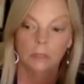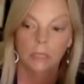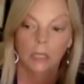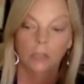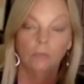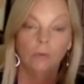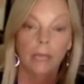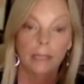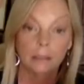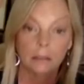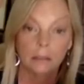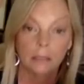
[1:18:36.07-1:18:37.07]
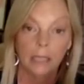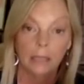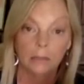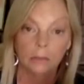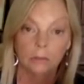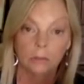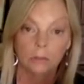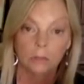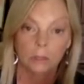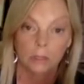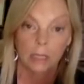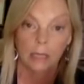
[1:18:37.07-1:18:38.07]
unrest. And that's really
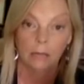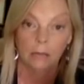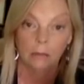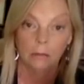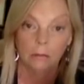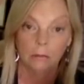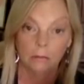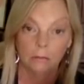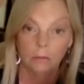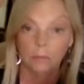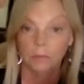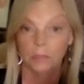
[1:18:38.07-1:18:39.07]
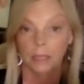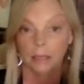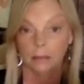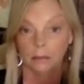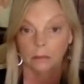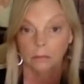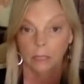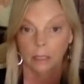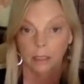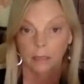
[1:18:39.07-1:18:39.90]
what the tower represents, right?